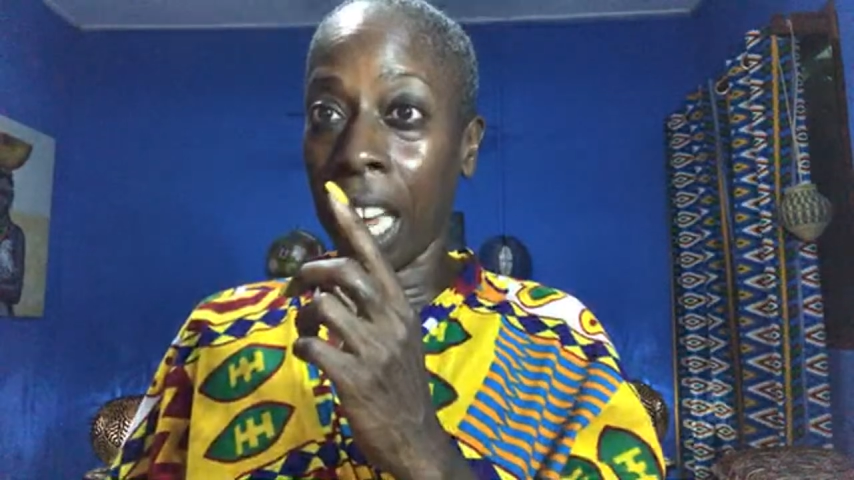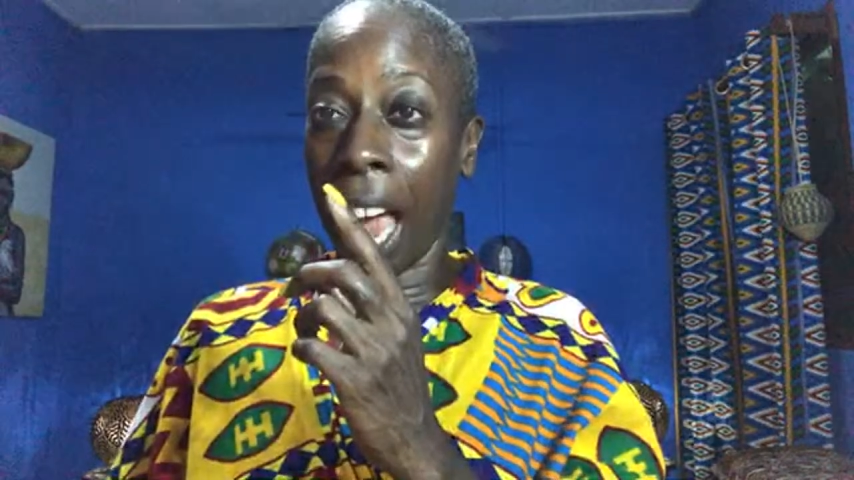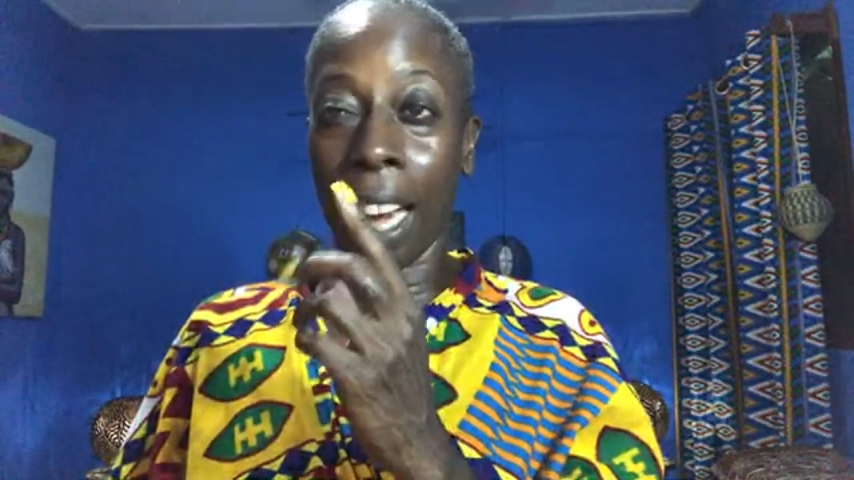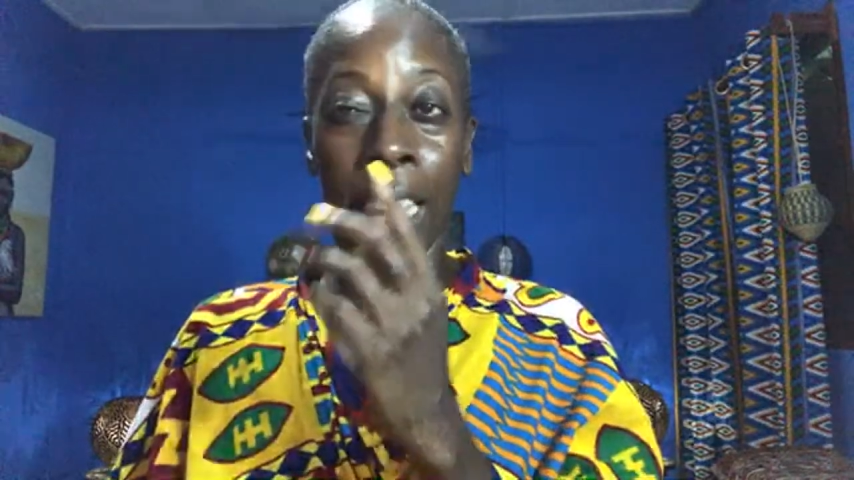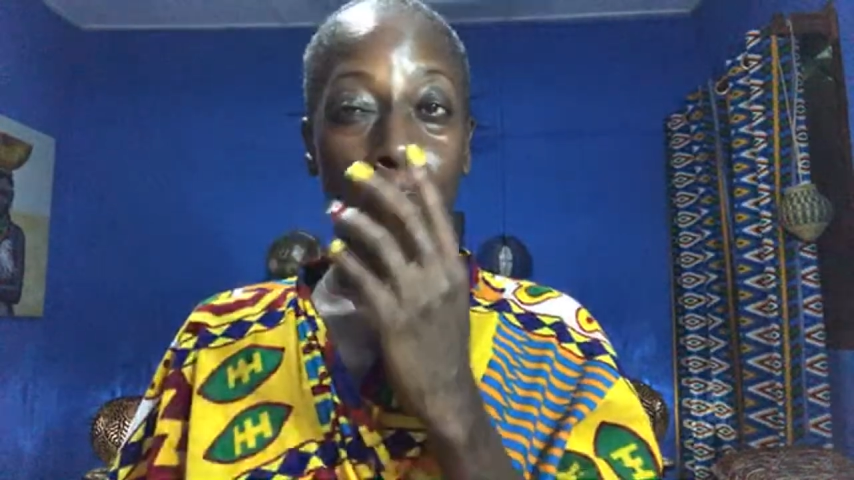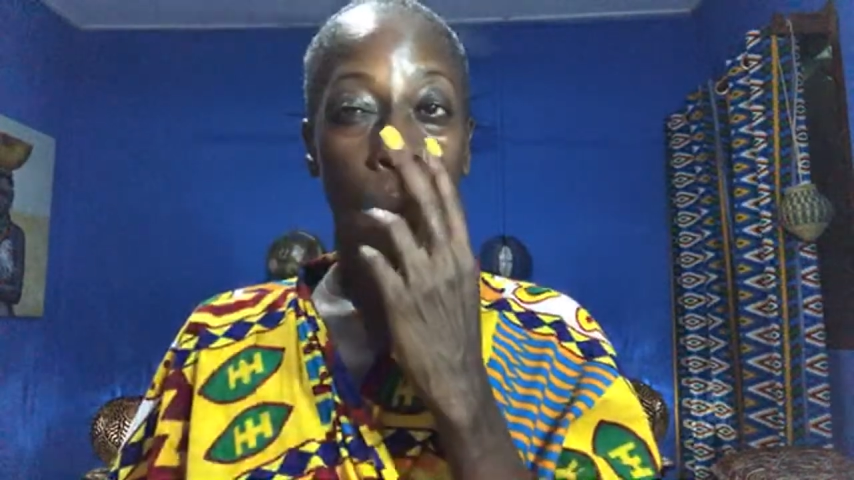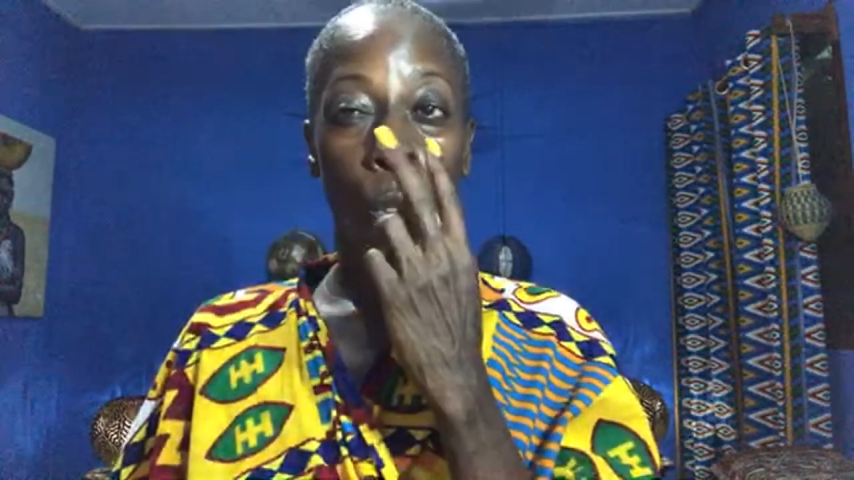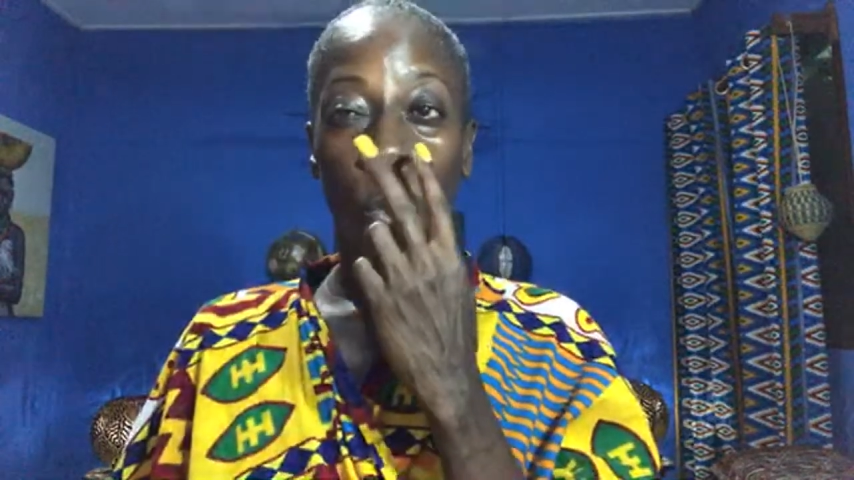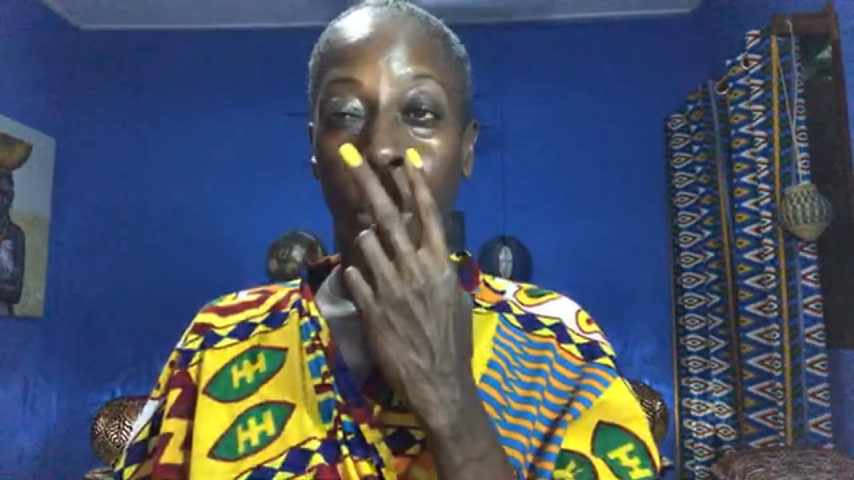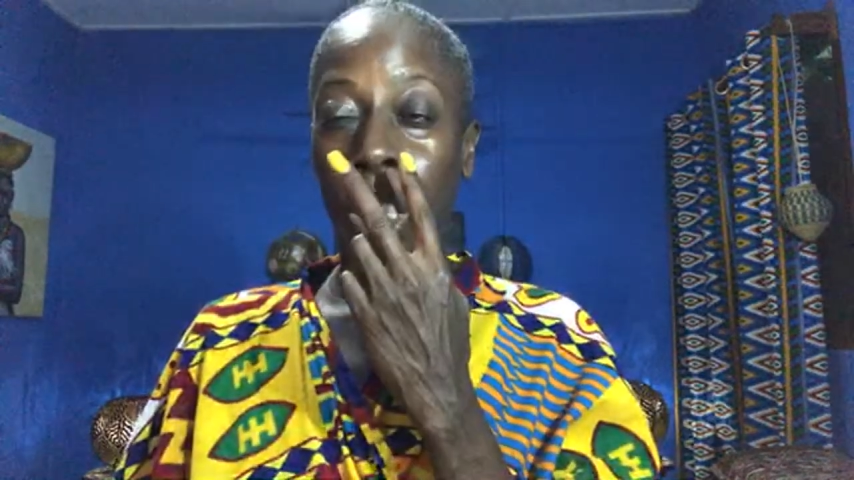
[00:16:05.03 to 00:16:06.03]
And that's when
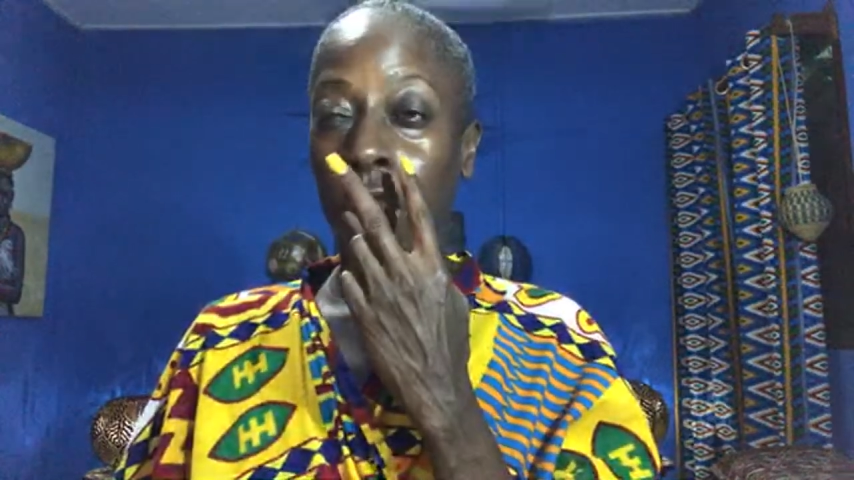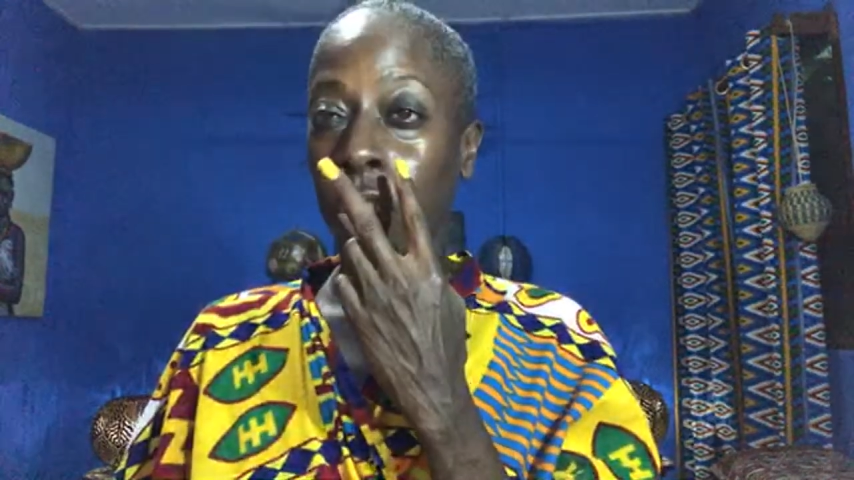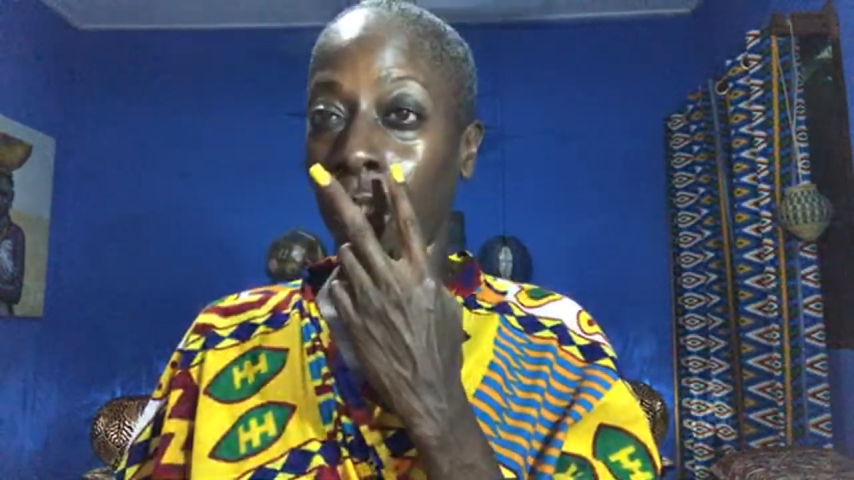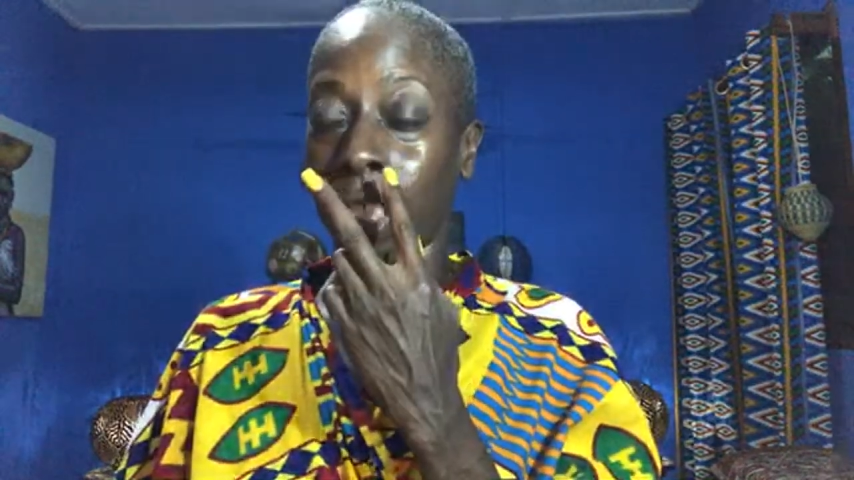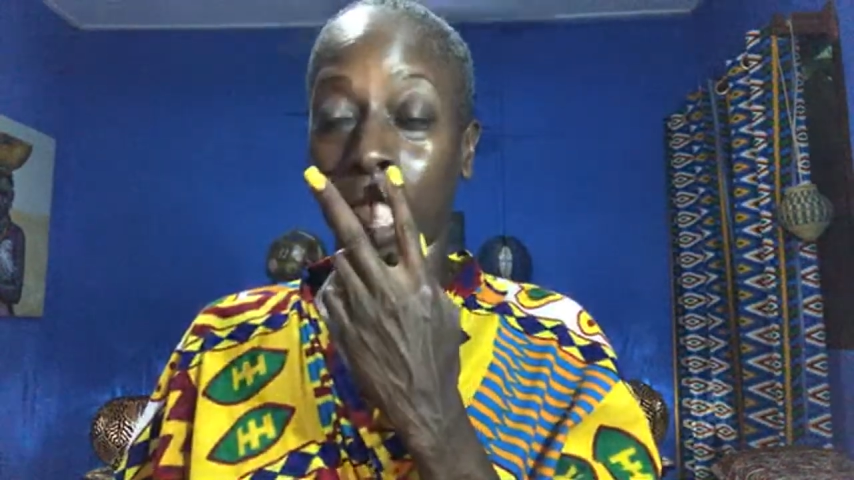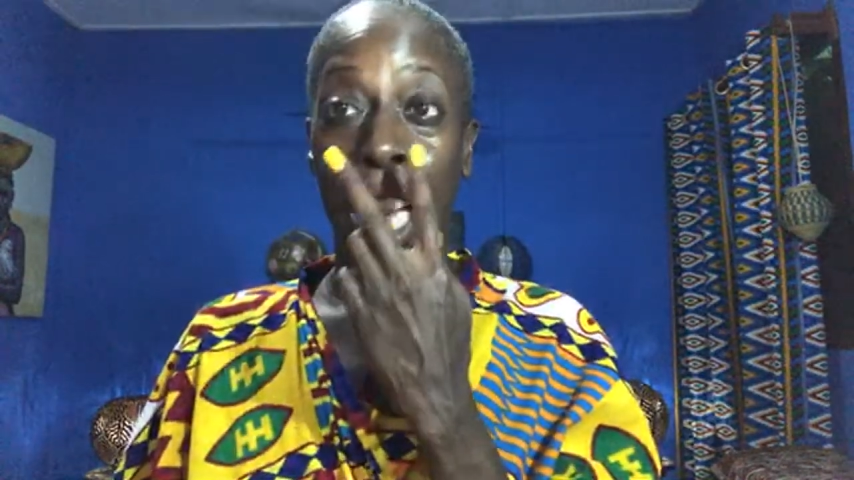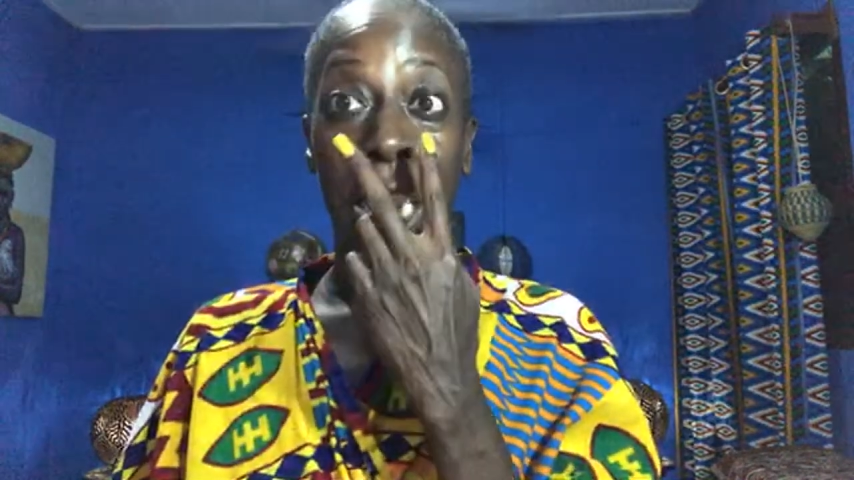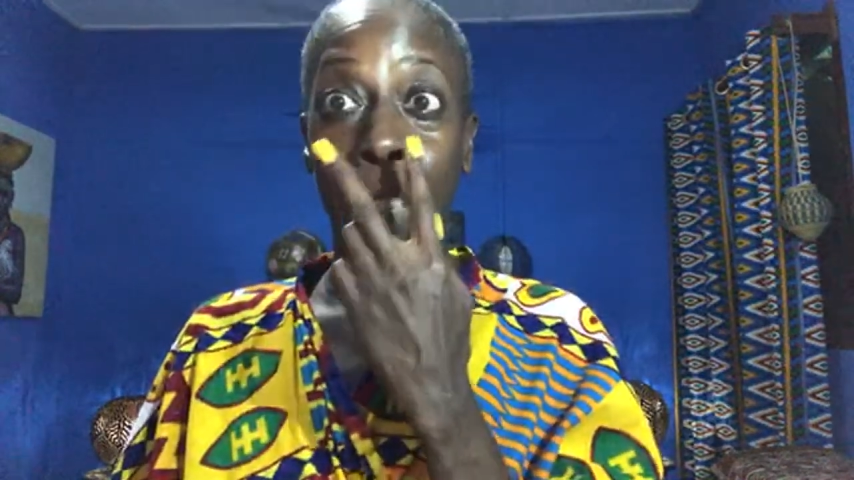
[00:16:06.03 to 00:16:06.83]
you really start seeing,